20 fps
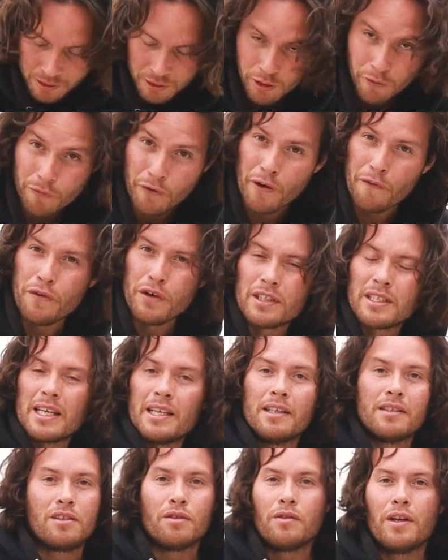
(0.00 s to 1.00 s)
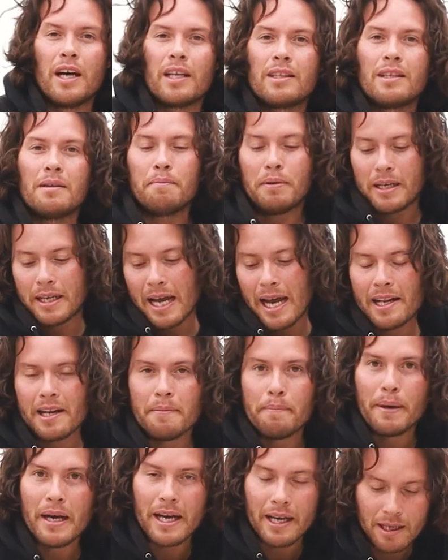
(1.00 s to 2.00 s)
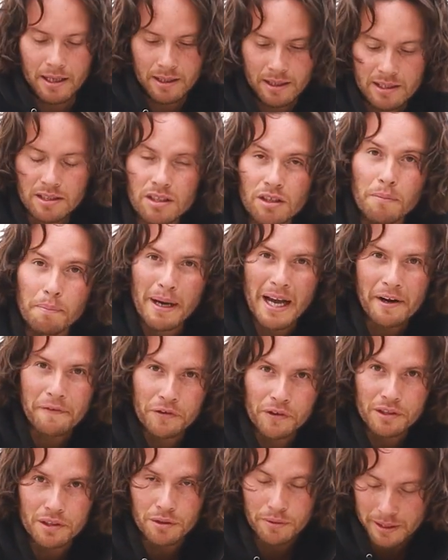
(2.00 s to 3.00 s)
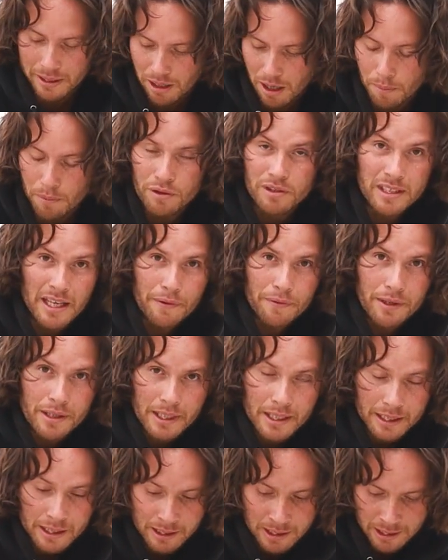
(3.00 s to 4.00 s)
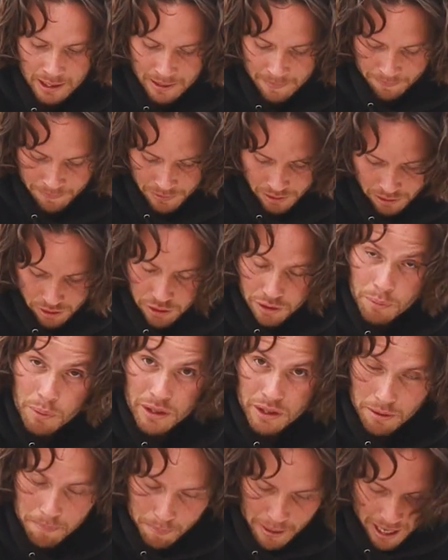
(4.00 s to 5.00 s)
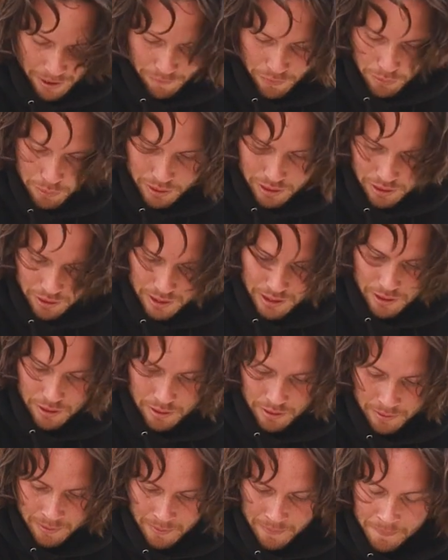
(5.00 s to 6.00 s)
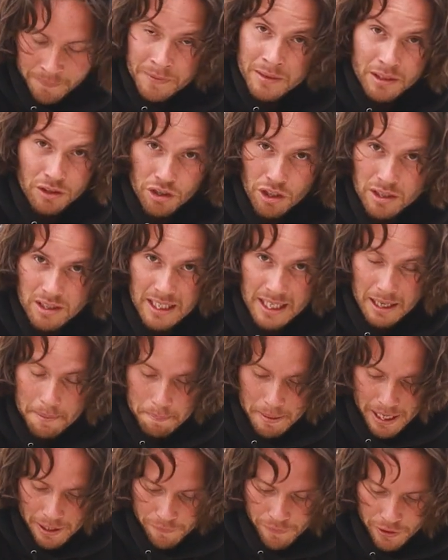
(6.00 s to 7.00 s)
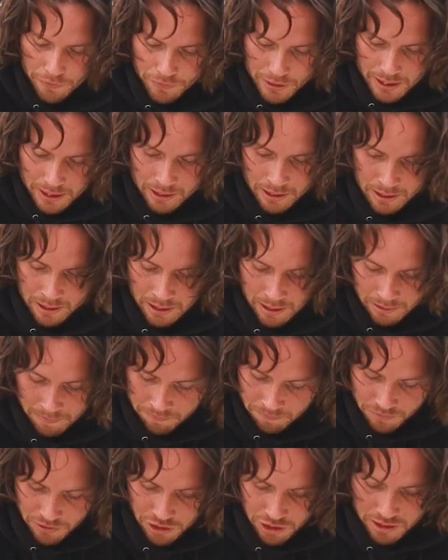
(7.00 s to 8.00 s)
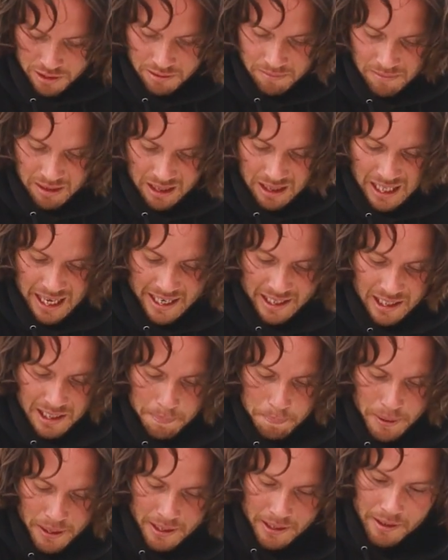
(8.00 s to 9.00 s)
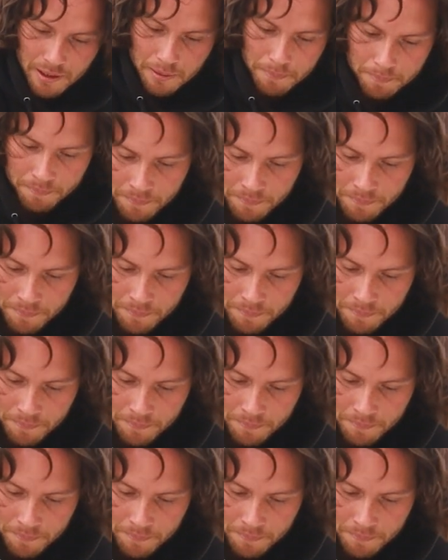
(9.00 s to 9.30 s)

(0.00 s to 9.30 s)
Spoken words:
Your front foot's gonna do nothing but guide it back. It's your back foot doing almost everything. So with your back foot, with your heel, just like a back 50, just lightly pick it up.